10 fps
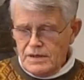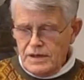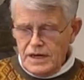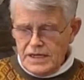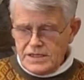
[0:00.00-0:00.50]

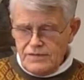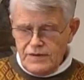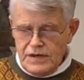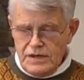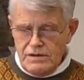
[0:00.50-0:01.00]

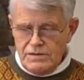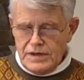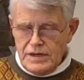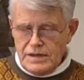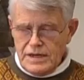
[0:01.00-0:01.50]
Theosophy, on
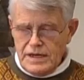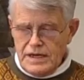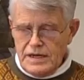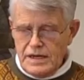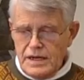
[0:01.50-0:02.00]
the other
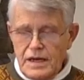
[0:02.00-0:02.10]
hand,